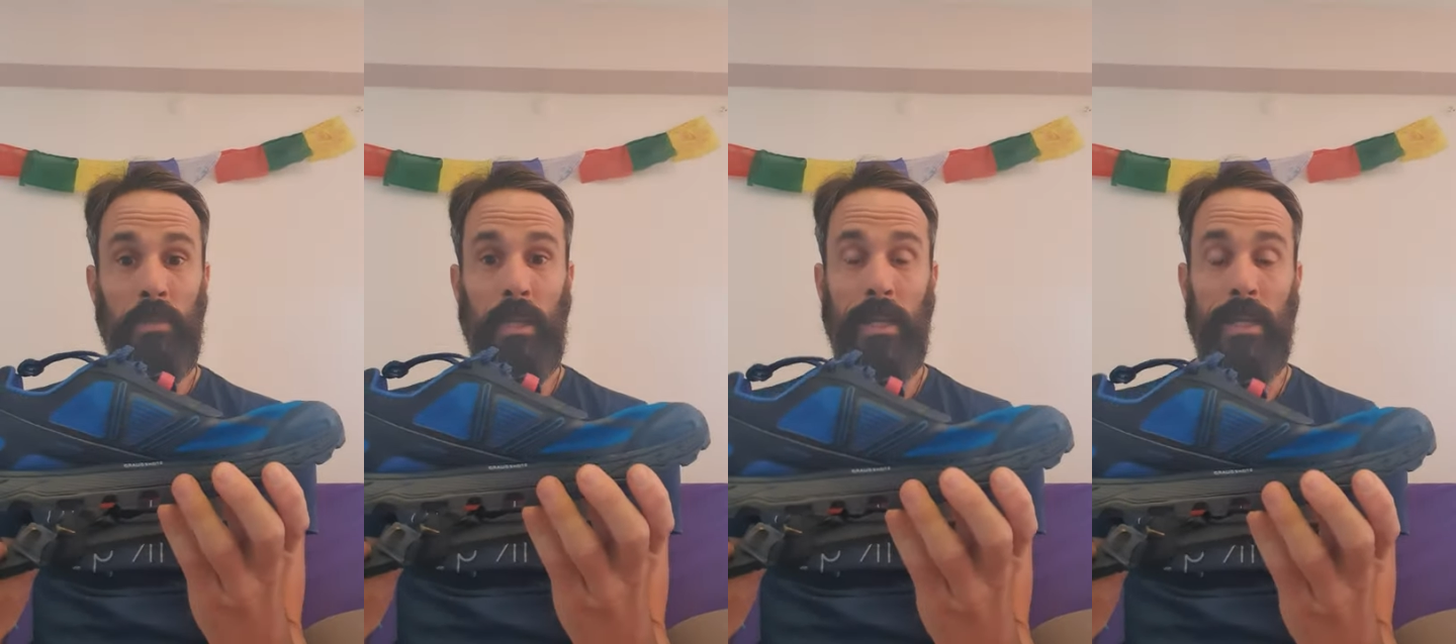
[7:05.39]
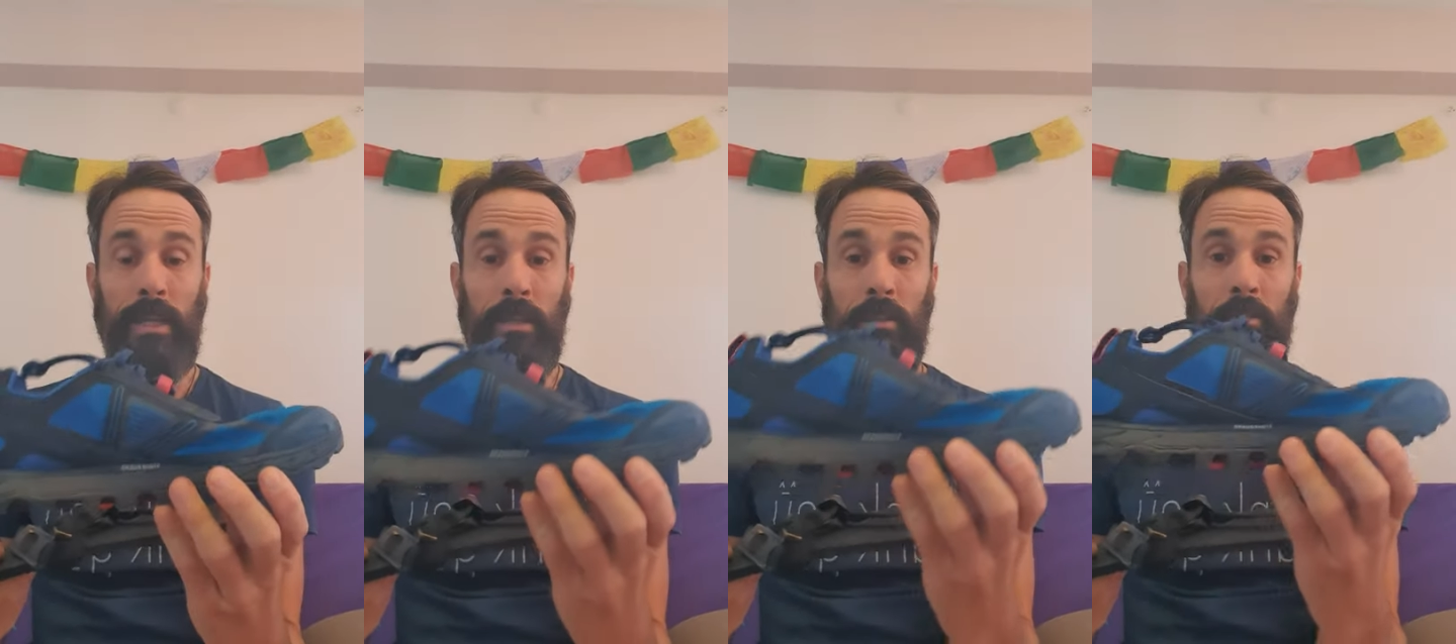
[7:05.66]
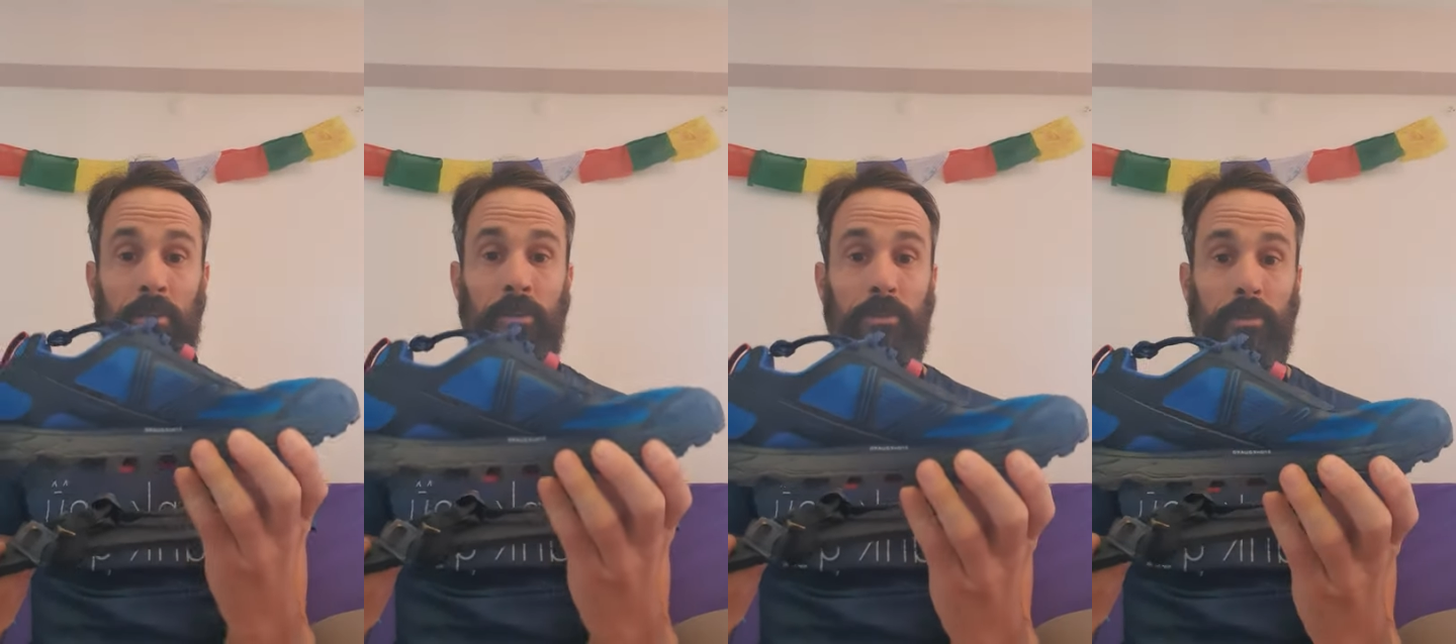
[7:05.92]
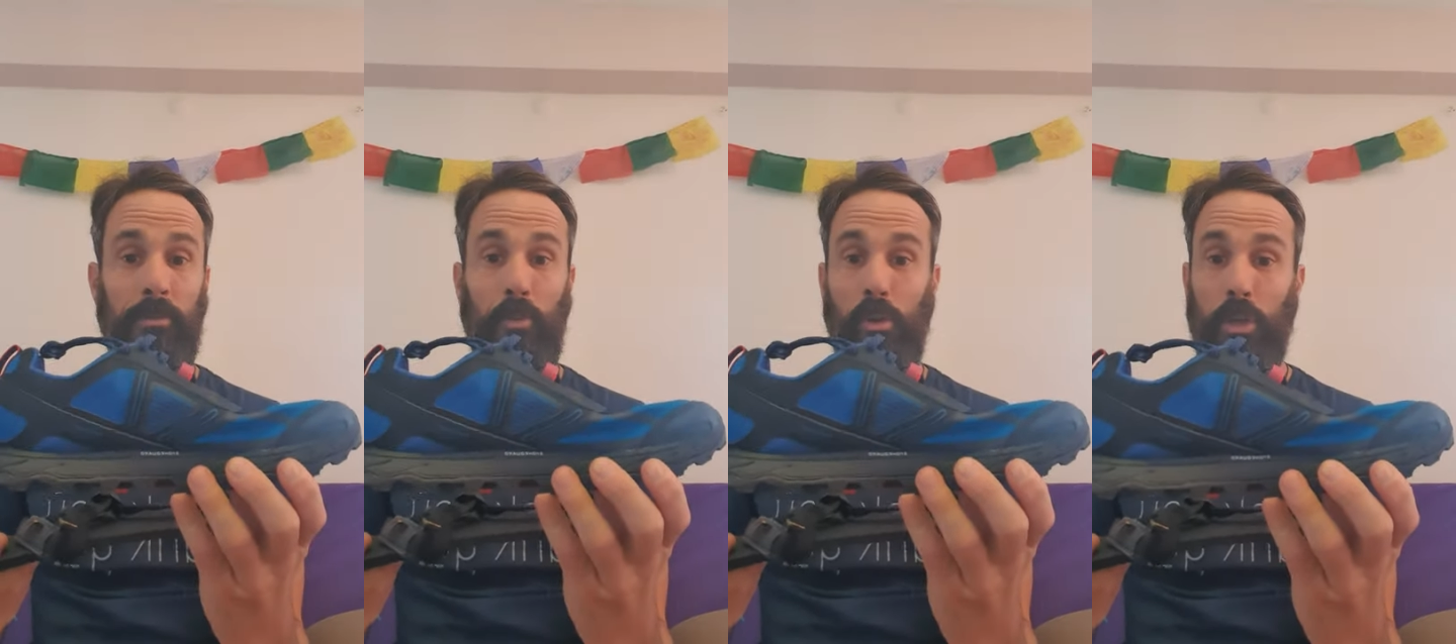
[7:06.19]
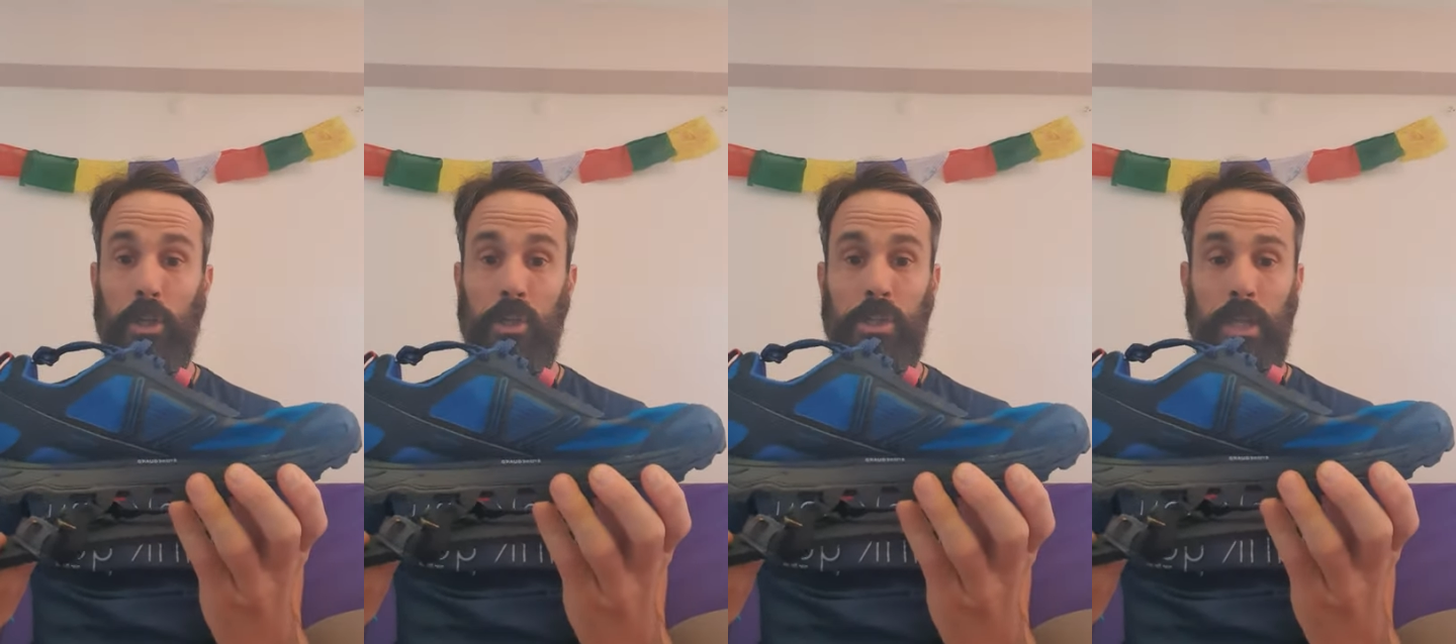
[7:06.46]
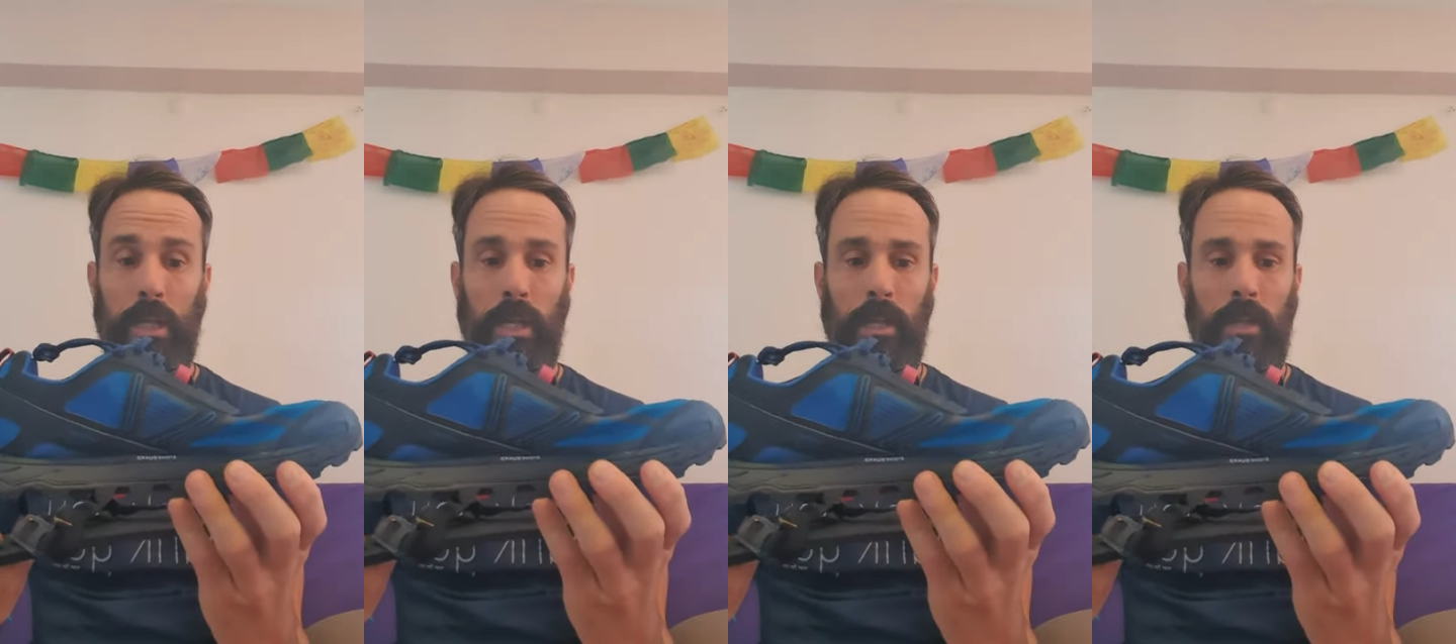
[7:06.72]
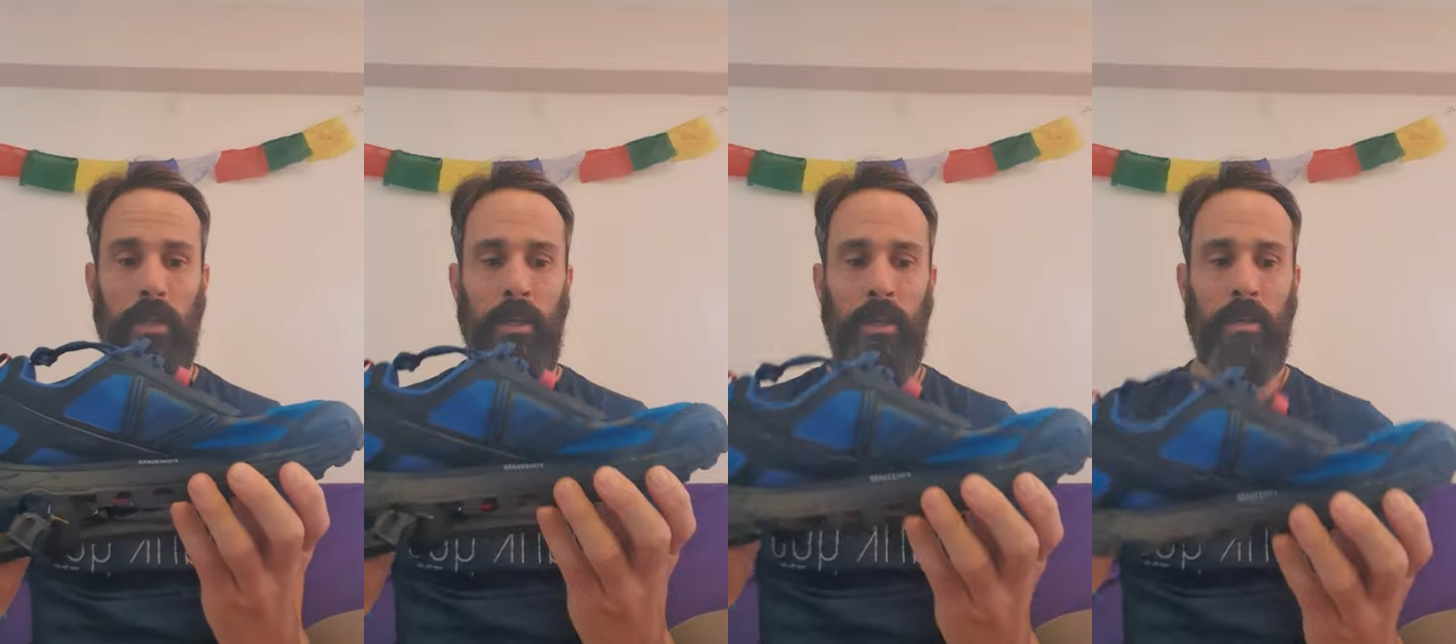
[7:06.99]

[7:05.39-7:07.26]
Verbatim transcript: and some more cushioning,